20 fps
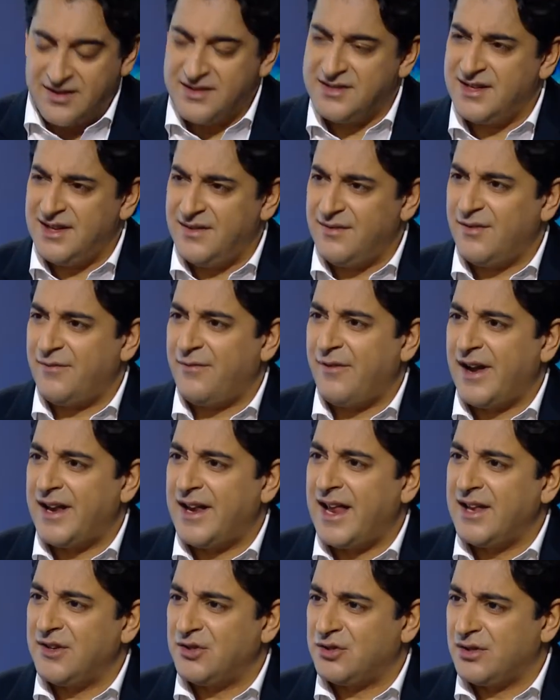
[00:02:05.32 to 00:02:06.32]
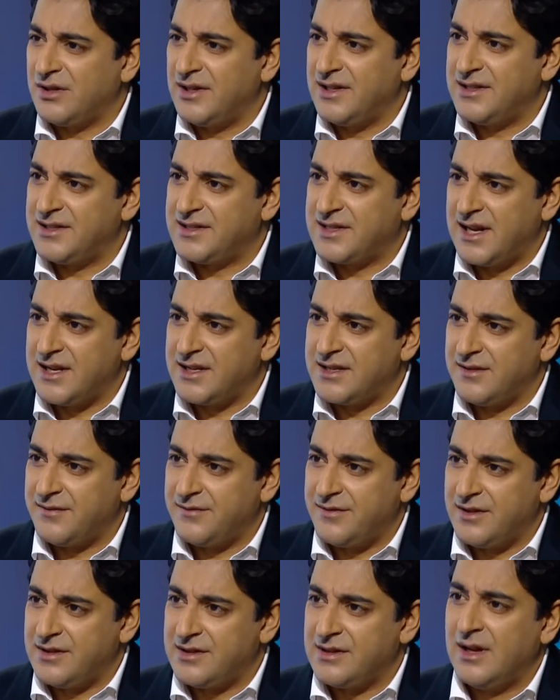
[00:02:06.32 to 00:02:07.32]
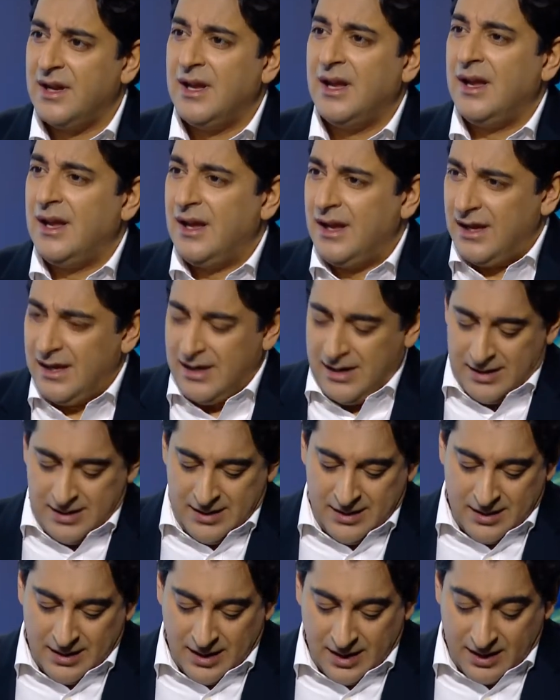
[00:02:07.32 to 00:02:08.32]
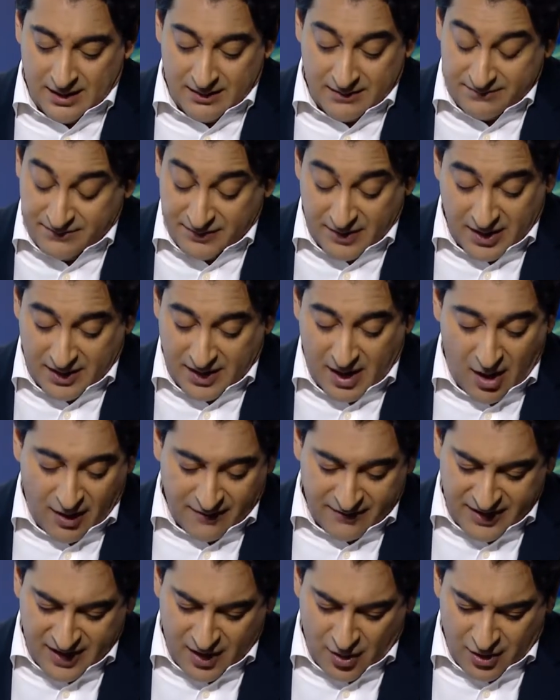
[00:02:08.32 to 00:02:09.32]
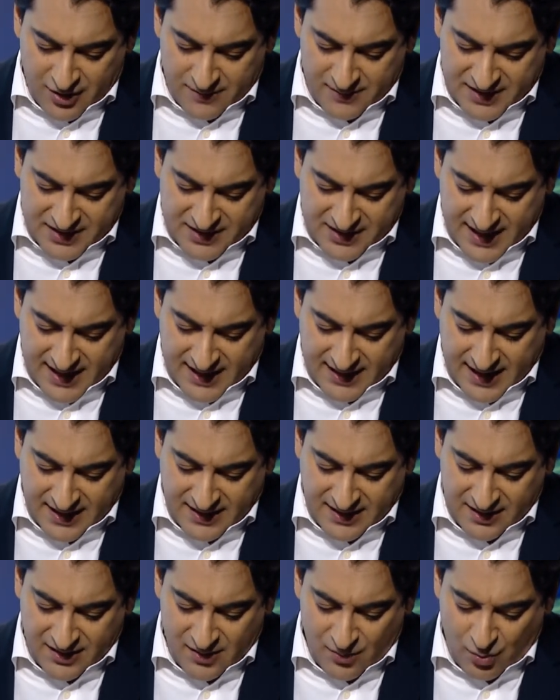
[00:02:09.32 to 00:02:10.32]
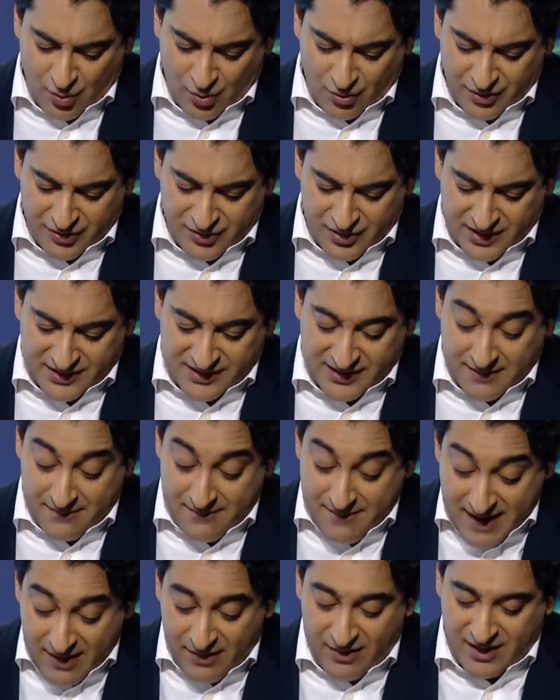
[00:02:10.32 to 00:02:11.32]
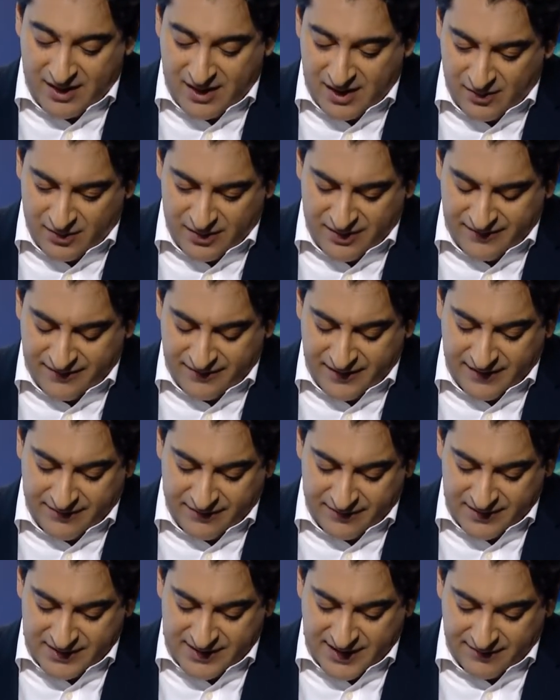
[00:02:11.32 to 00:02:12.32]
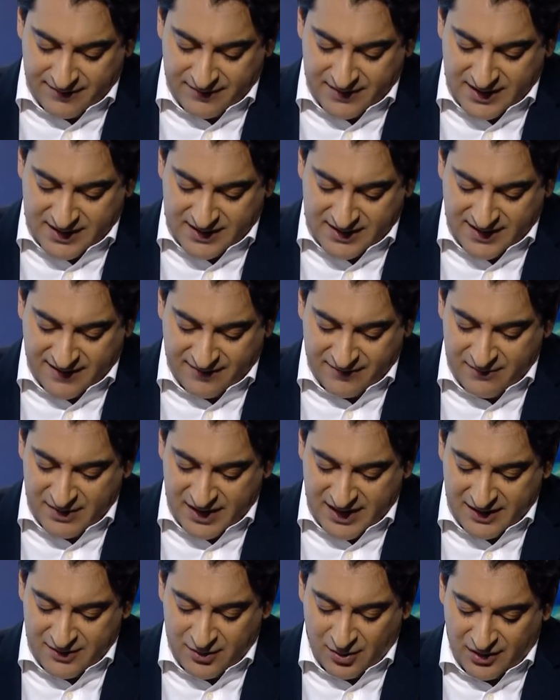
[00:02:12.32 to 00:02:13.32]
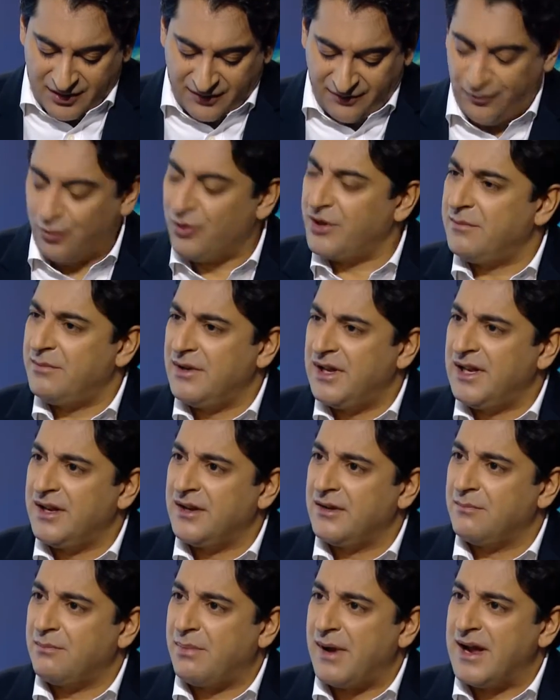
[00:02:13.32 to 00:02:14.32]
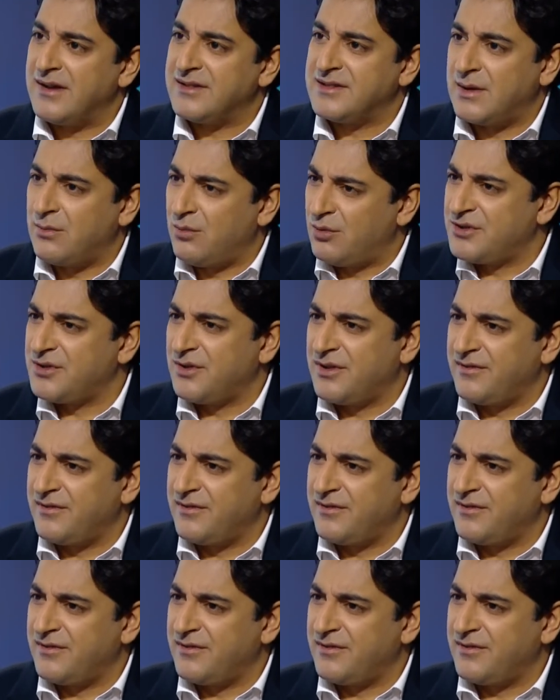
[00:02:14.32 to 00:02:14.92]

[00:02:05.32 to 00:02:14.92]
there's an even financial incentive that uh, a Harvard economist saying ending the war on drugs in America would have given $77 billion, $40 billion. What sort